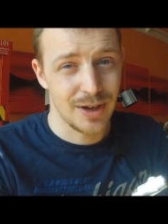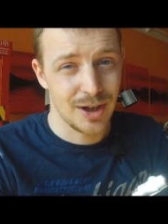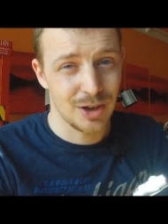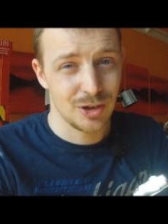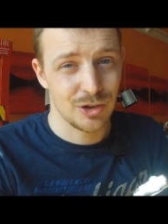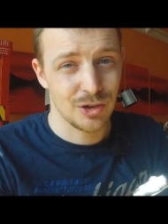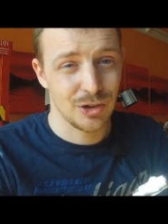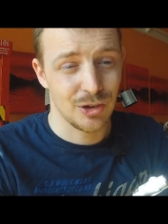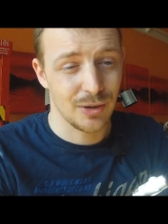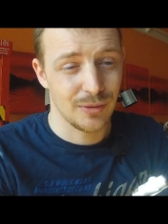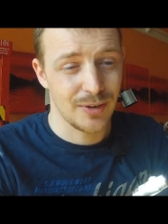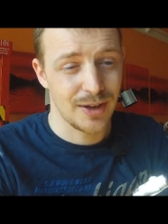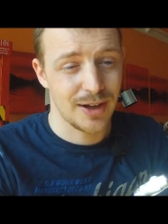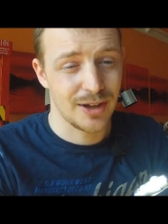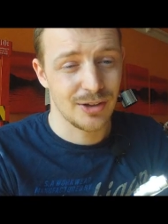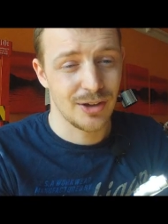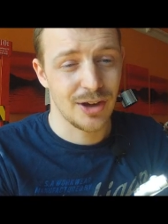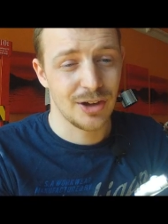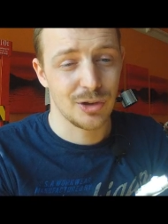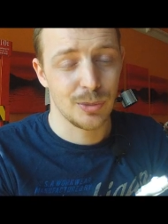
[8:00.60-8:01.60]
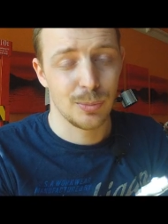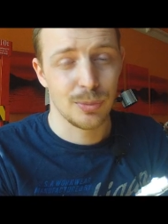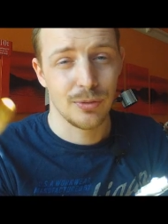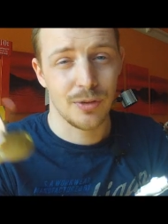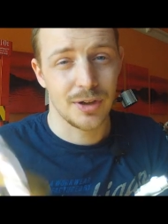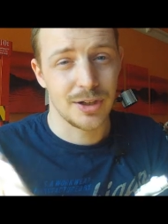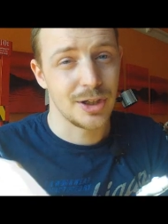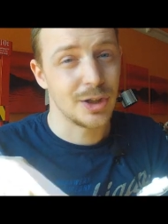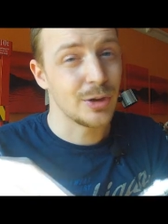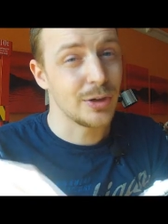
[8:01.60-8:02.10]
finish of anodizing
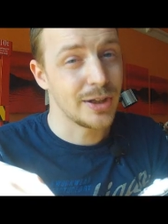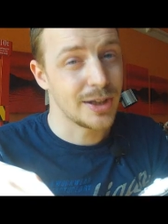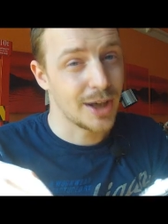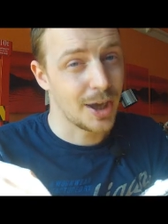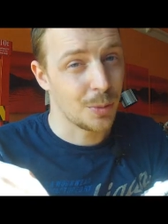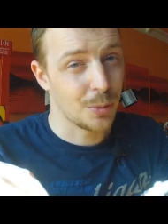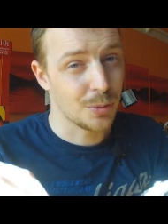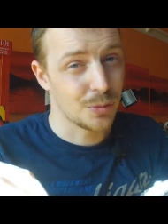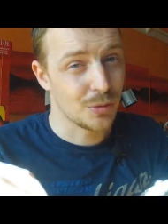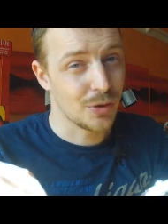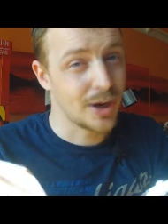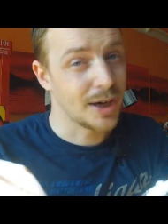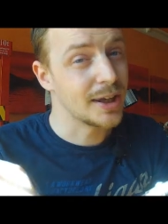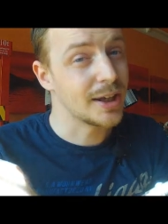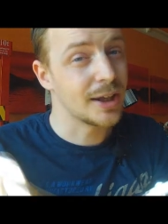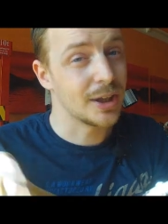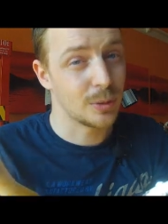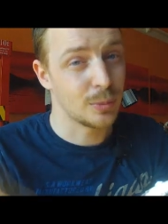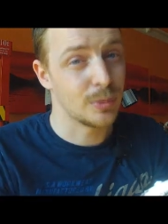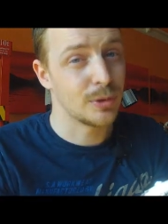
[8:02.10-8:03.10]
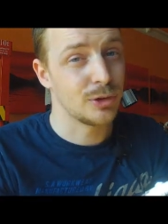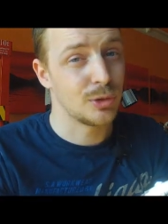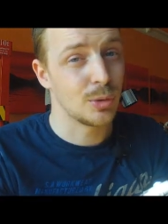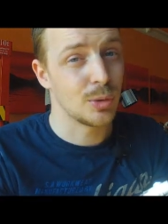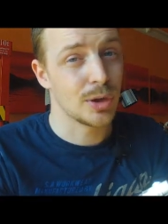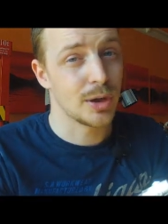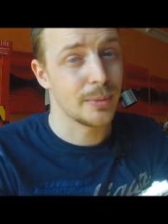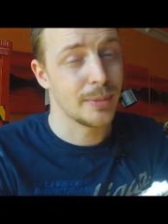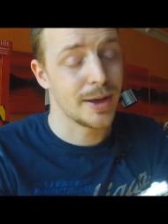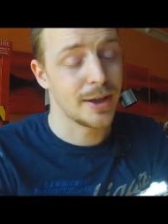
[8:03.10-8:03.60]
providing you got your current right like we was
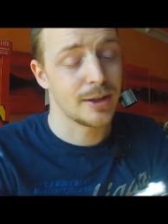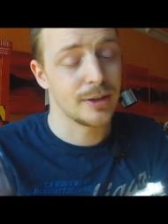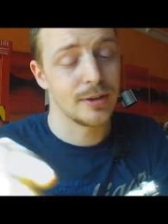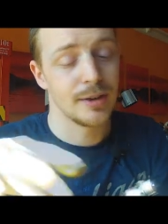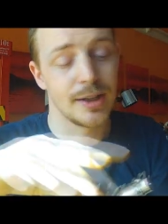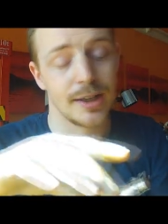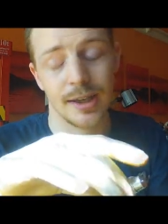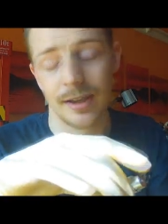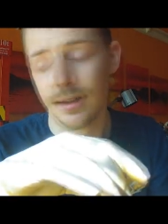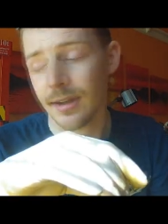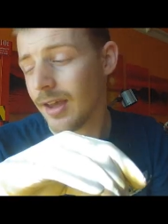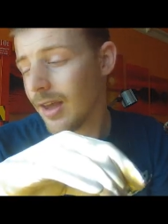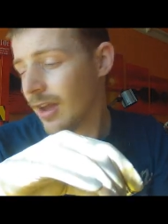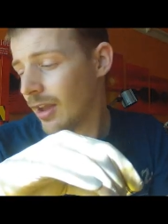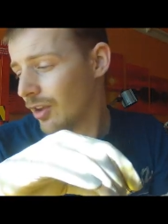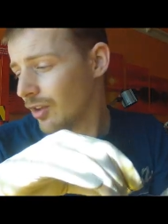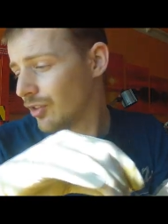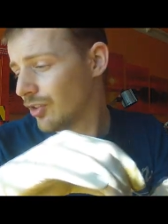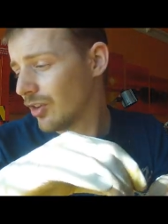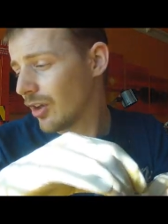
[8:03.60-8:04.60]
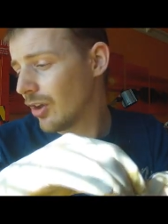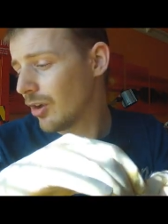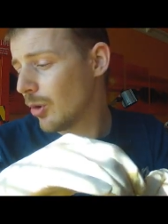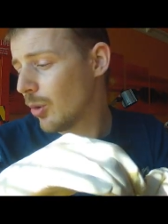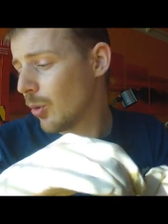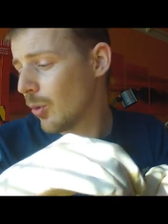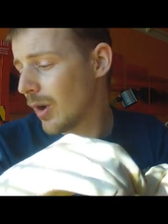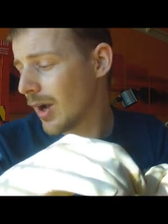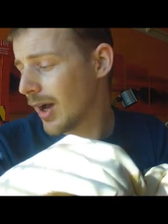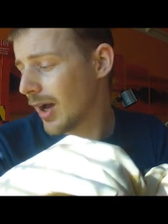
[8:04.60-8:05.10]
talking about earlier.
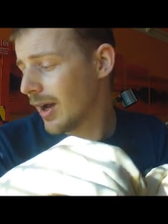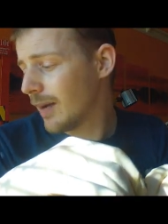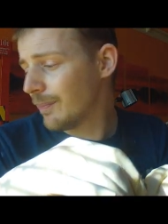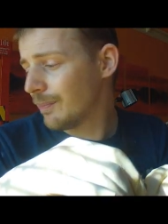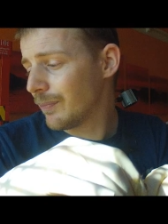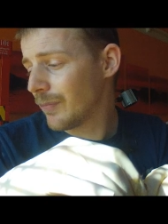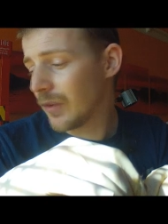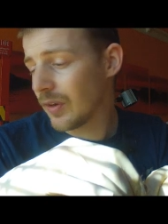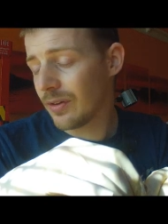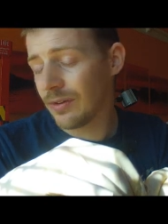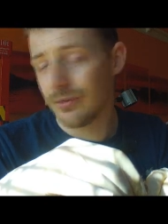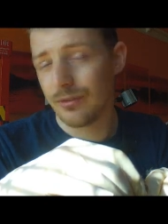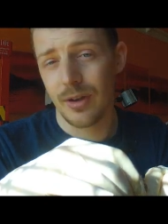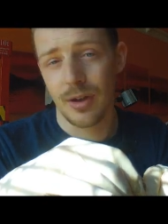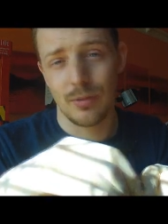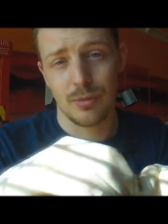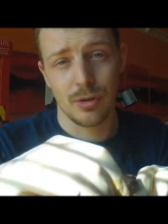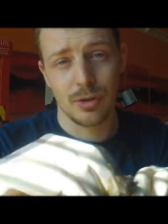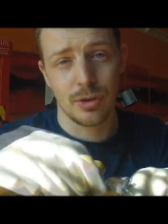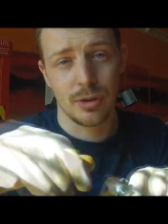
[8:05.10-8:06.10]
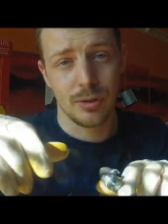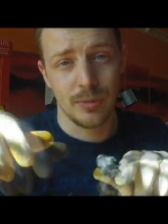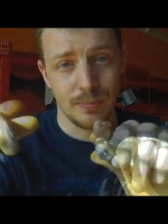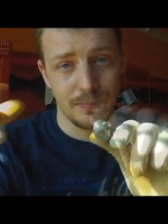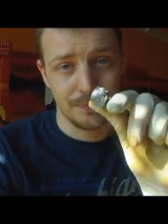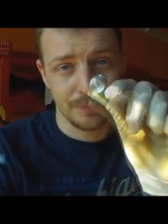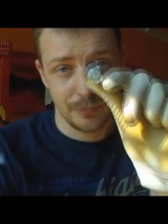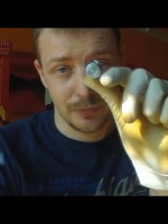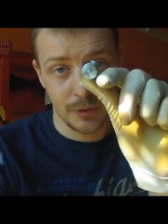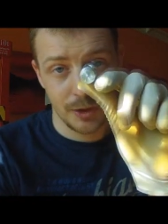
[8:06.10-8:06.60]
So um, without further ado
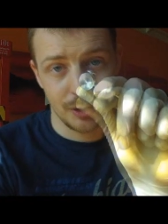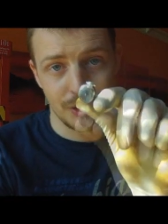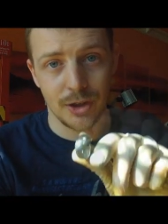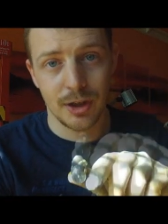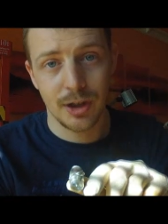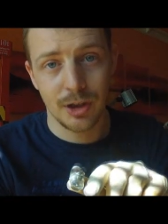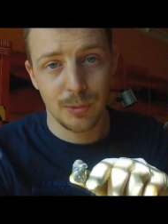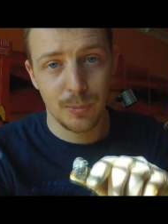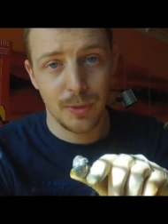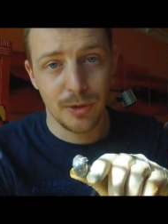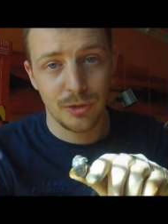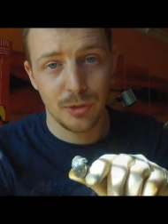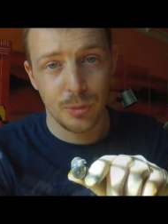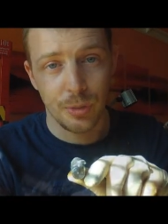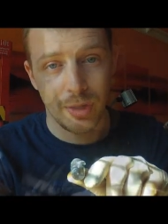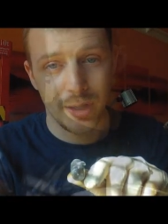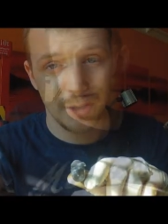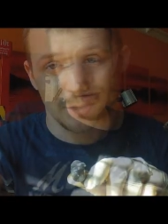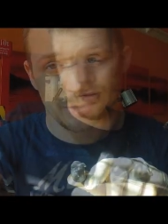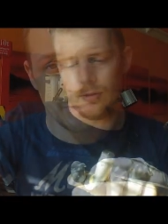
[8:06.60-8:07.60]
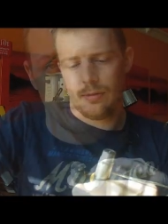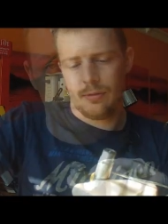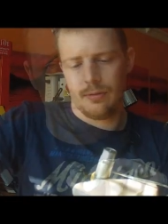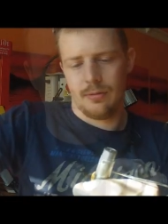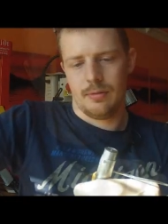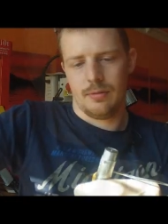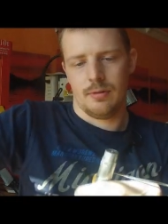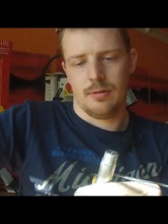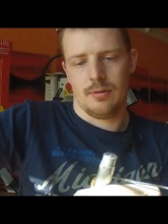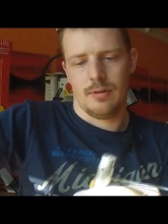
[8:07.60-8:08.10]
let's get this bit sorted out shall
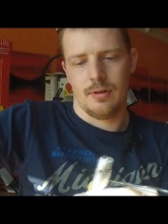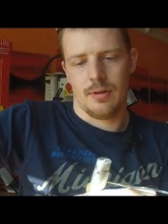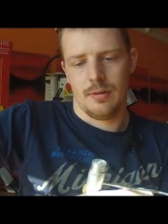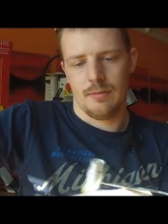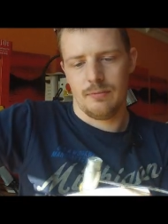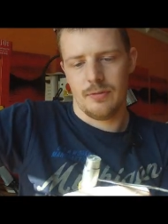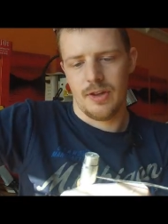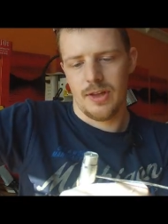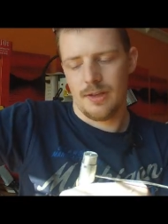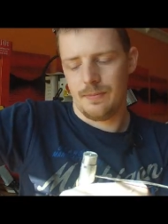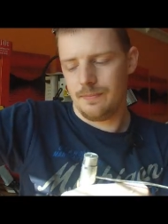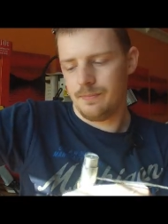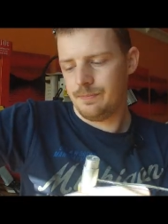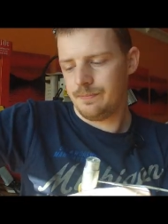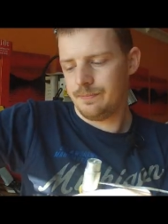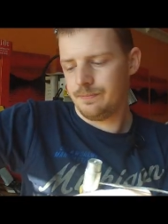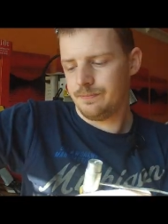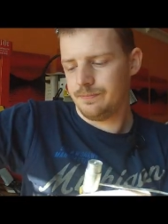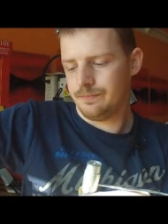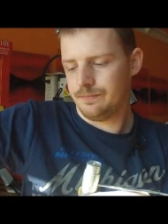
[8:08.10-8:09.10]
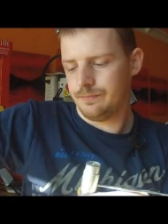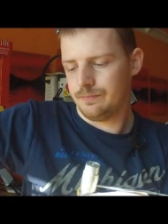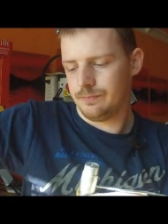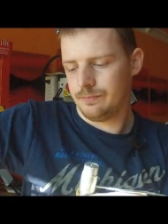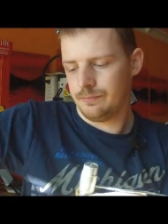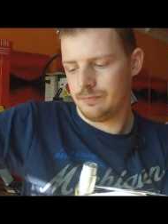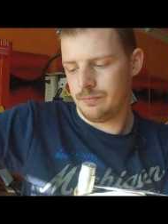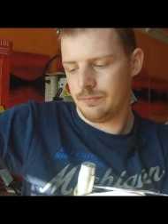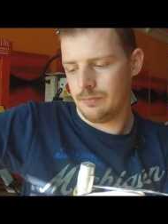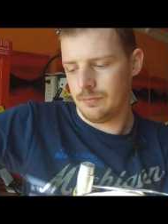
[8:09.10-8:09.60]
we? And then
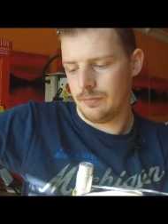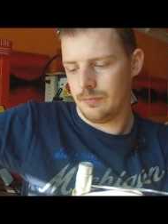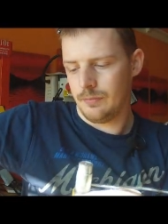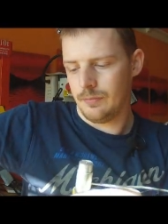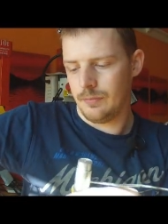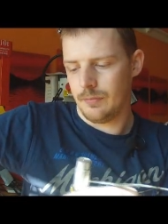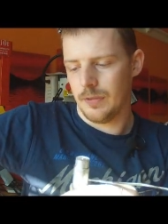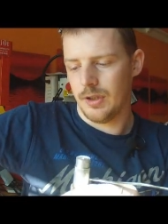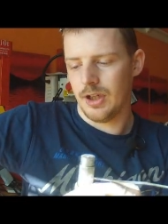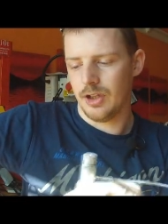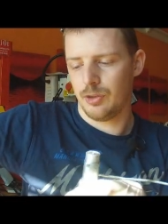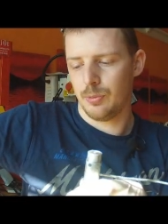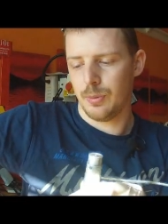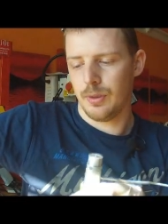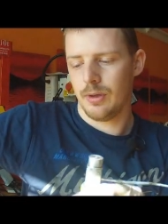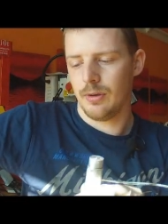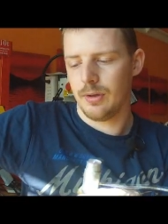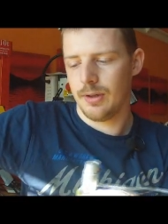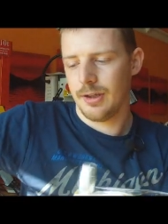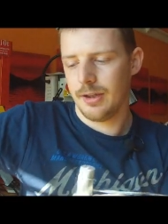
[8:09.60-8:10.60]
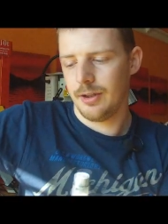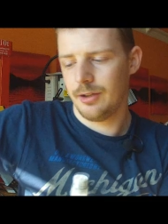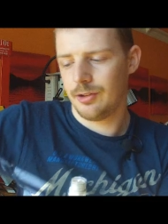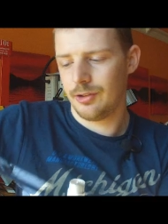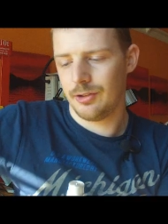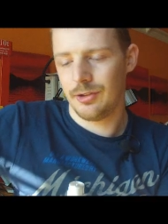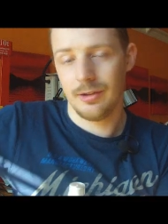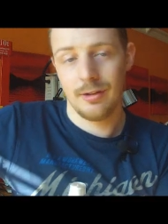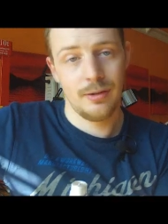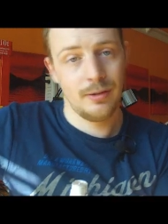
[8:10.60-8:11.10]
last but not
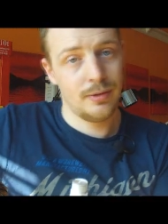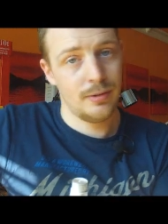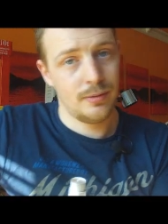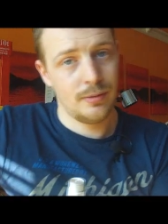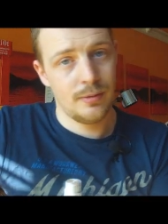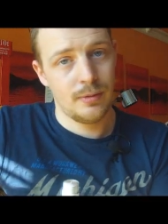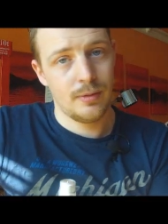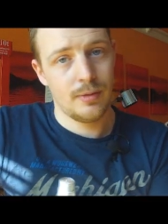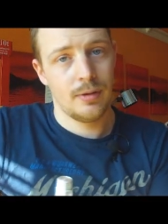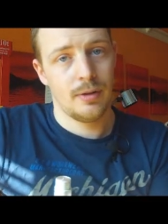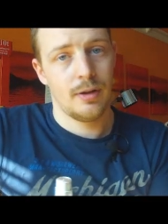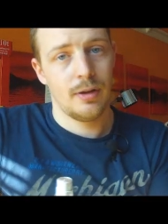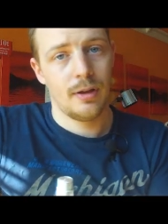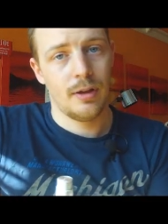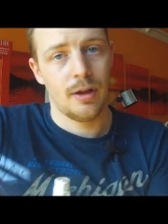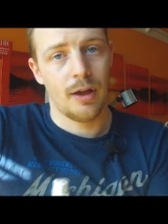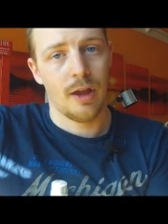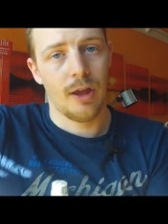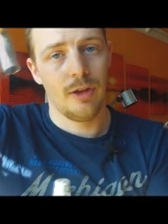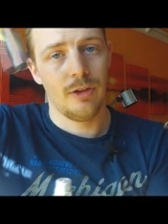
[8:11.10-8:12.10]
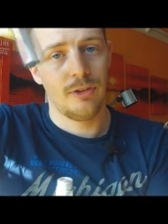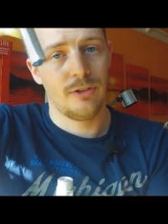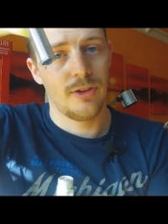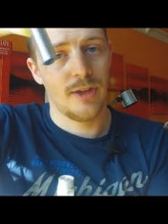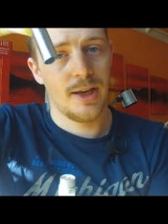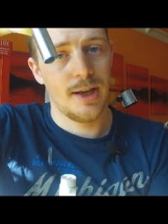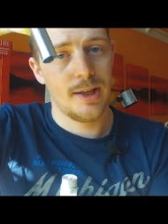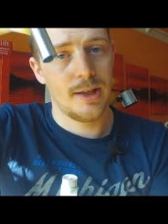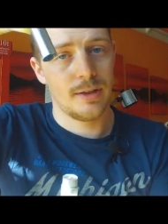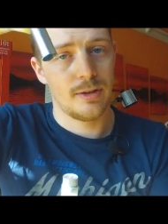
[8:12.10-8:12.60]
least
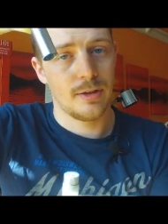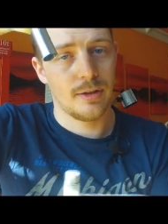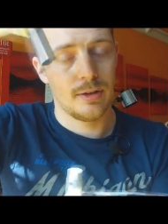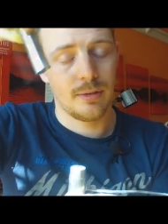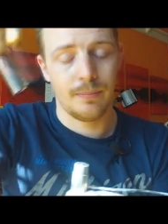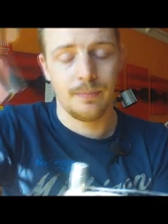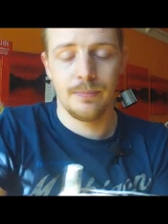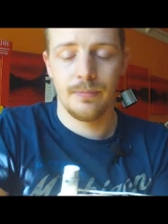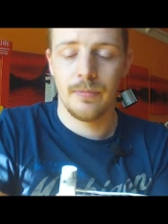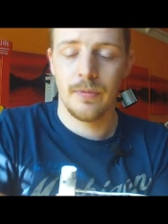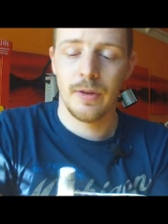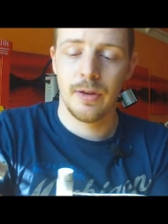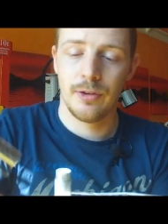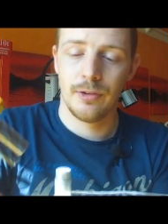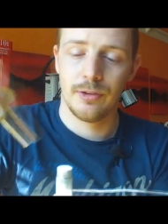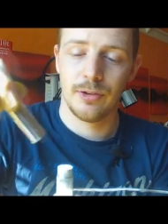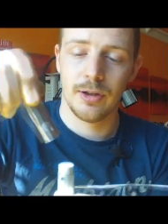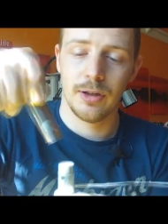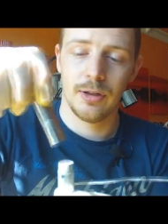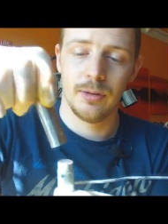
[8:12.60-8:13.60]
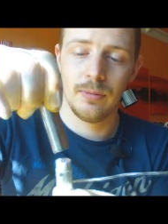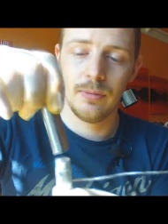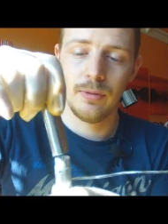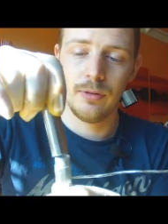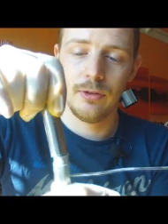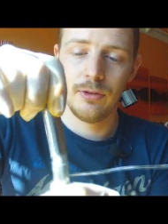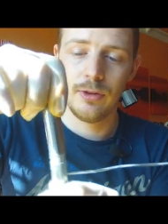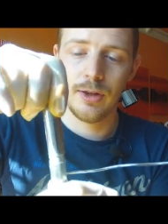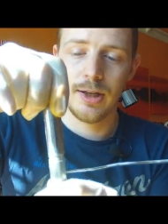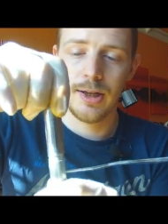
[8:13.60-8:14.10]
the lid. So
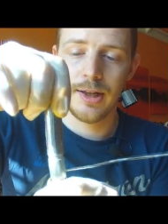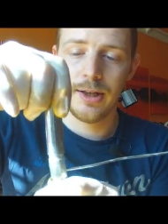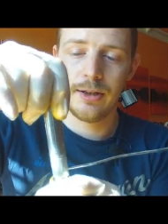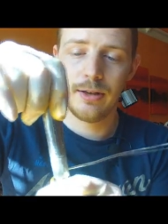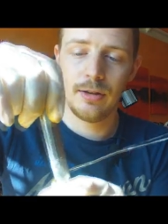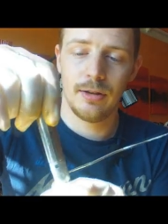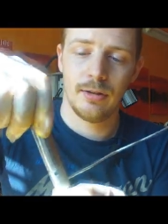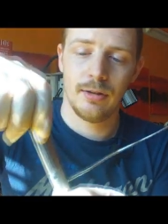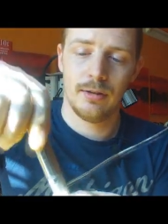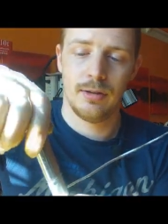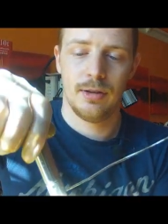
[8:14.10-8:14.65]
the lid